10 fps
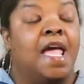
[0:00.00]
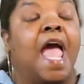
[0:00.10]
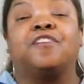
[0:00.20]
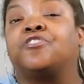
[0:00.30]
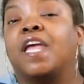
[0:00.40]

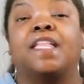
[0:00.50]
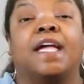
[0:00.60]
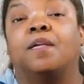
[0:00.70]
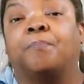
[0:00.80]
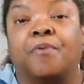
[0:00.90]
And she
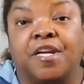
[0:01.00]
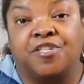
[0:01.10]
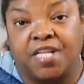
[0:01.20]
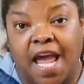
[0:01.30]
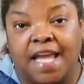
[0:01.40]
didn't
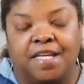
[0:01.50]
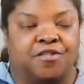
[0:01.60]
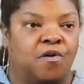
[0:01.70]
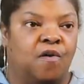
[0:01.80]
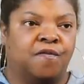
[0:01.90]
appreciate it.
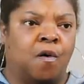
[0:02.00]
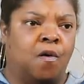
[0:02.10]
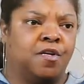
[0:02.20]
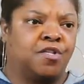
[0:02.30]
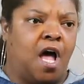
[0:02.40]
So, of
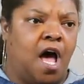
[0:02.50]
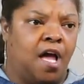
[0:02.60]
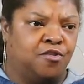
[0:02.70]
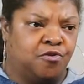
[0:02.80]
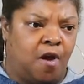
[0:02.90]
course,
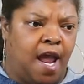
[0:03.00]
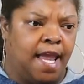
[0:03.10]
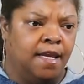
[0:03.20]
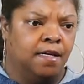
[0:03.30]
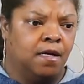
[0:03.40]

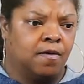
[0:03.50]
Andrei,